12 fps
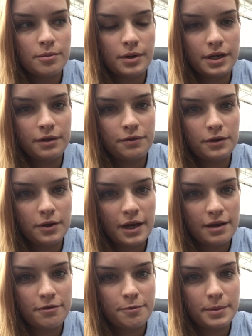But if you
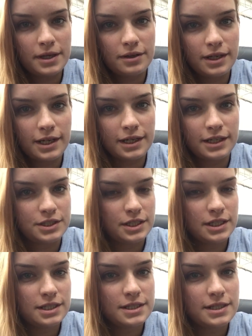have bigger
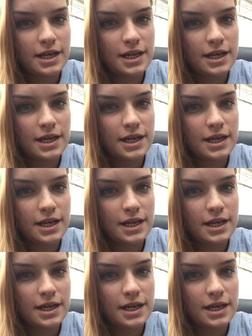luggages,